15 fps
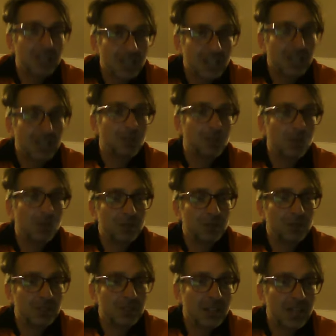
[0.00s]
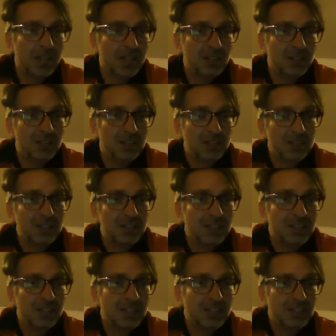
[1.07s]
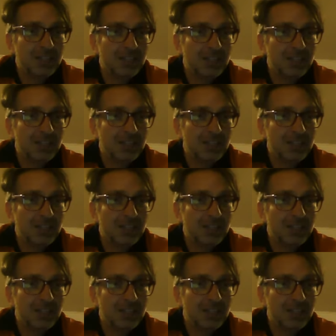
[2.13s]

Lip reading: and keep you up to date, and